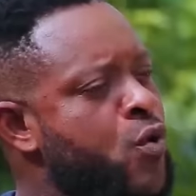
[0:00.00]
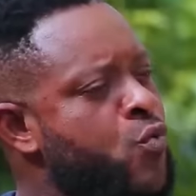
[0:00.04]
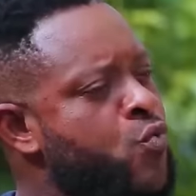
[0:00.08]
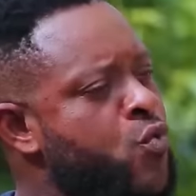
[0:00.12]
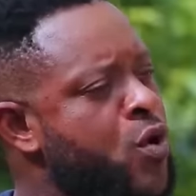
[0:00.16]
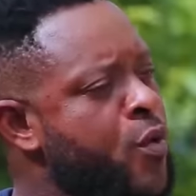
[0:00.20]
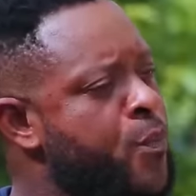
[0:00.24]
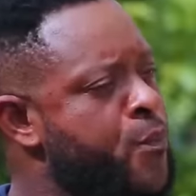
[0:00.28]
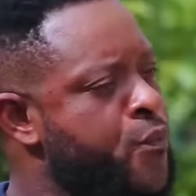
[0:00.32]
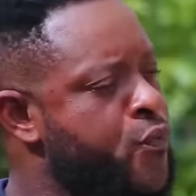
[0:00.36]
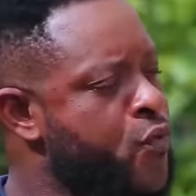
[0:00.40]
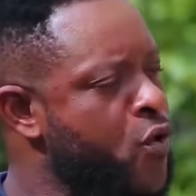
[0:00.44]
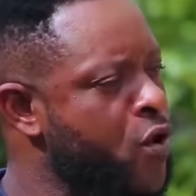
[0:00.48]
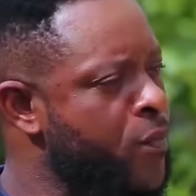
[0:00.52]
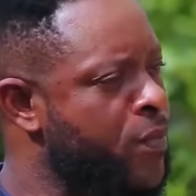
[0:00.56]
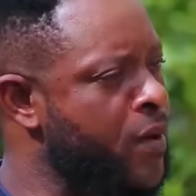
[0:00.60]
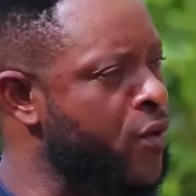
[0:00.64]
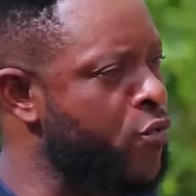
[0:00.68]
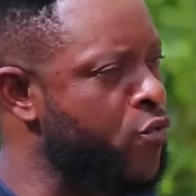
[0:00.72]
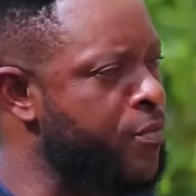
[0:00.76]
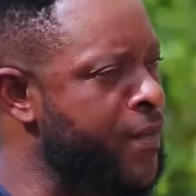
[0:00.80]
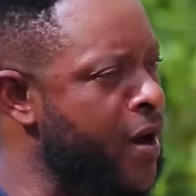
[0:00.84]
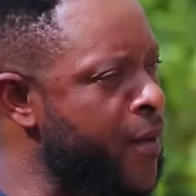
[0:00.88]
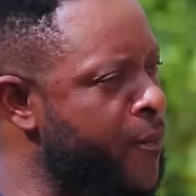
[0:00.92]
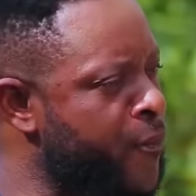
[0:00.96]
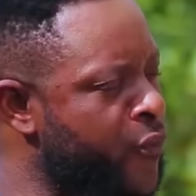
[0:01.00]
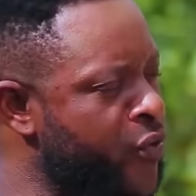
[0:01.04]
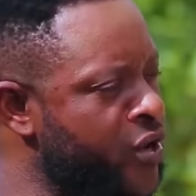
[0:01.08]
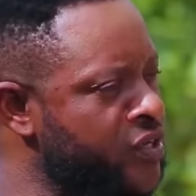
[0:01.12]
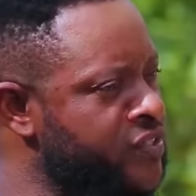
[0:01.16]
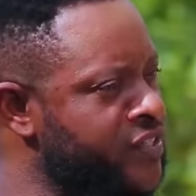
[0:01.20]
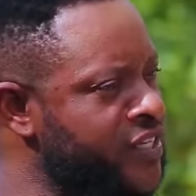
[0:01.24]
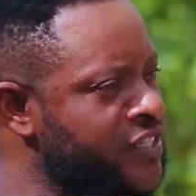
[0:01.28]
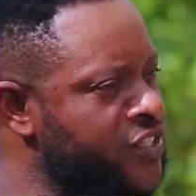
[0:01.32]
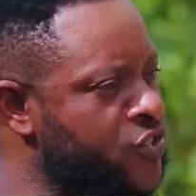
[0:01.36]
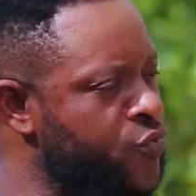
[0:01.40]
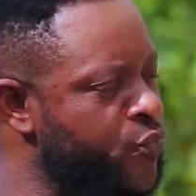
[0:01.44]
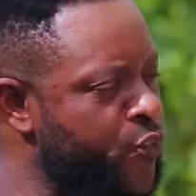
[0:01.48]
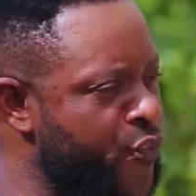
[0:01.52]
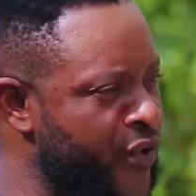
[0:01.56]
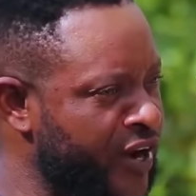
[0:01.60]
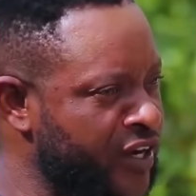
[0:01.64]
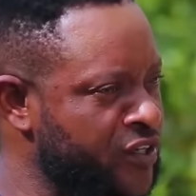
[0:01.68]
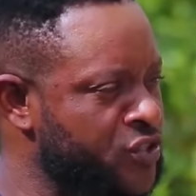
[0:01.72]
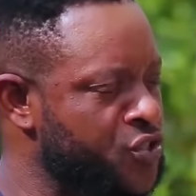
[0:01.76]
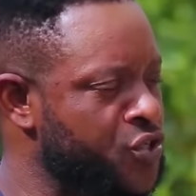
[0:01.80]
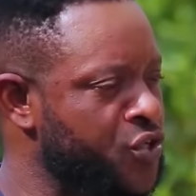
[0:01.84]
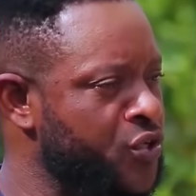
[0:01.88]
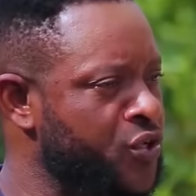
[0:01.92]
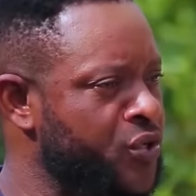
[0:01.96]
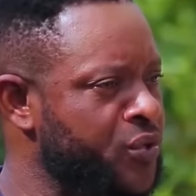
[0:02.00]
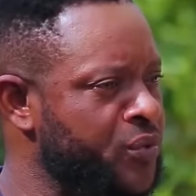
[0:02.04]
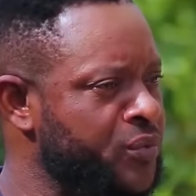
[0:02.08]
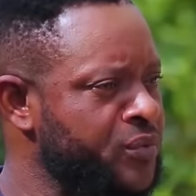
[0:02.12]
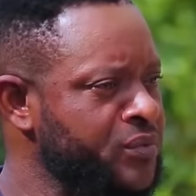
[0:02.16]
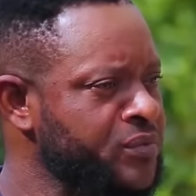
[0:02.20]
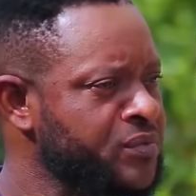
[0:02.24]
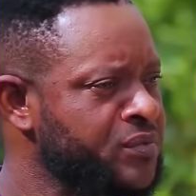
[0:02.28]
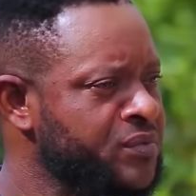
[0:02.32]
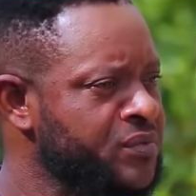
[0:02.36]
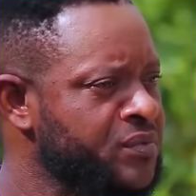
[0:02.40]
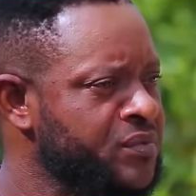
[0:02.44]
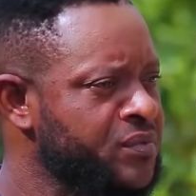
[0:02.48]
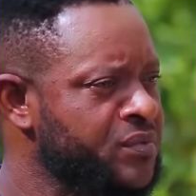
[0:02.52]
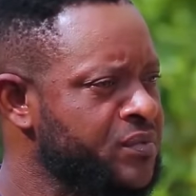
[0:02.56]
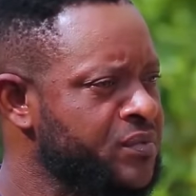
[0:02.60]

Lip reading: But what problem will my presence bring to you?